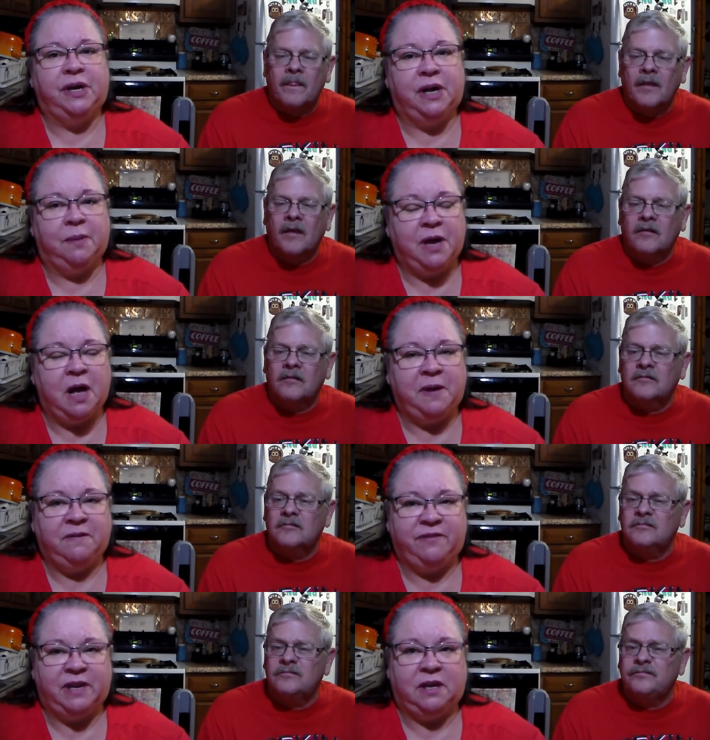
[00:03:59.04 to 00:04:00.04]
Speaker 1: in an
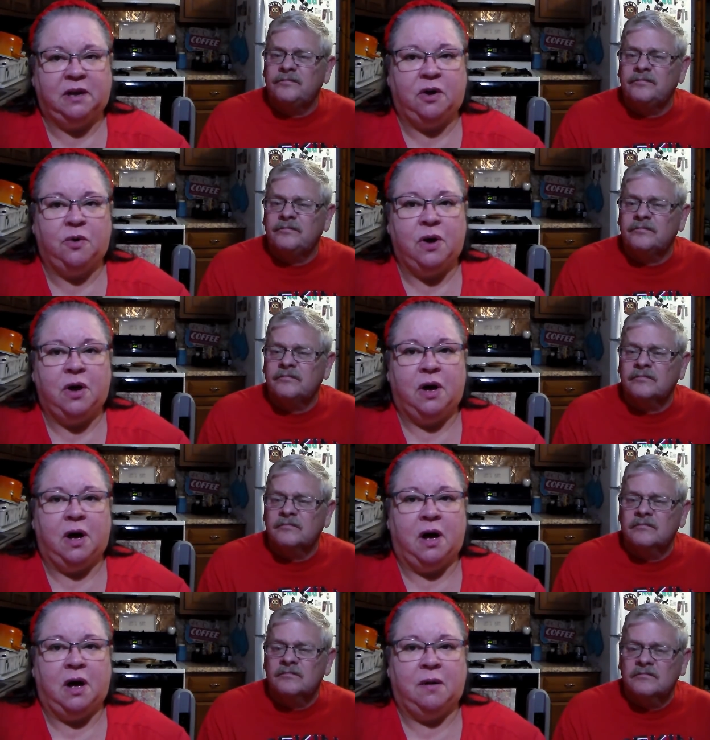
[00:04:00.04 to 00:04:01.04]
upcoming video,
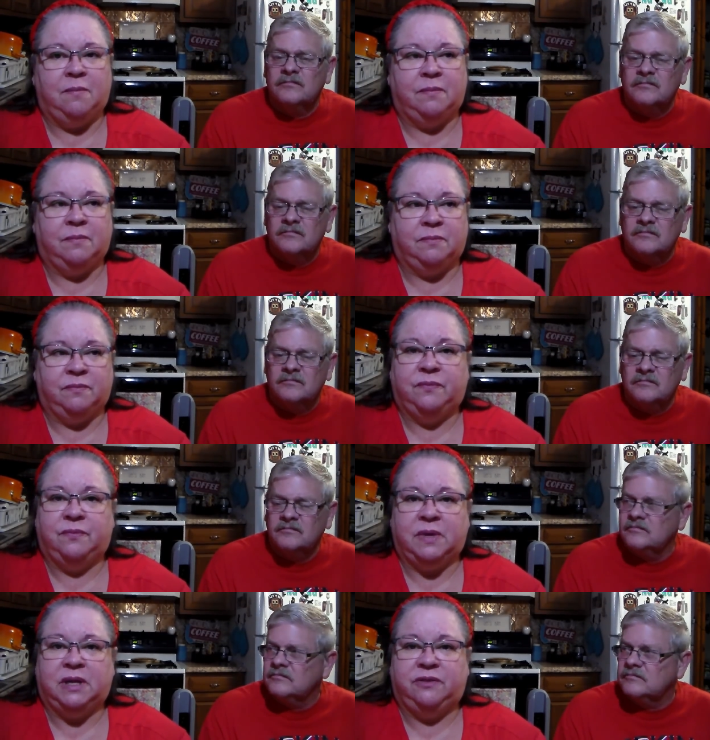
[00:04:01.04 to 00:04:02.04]

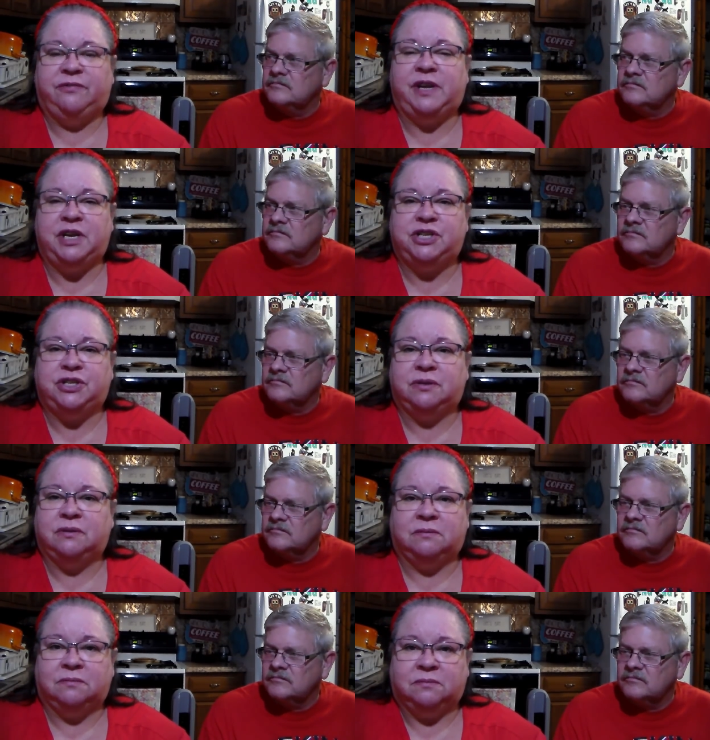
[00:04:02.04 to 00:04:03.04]
the finished.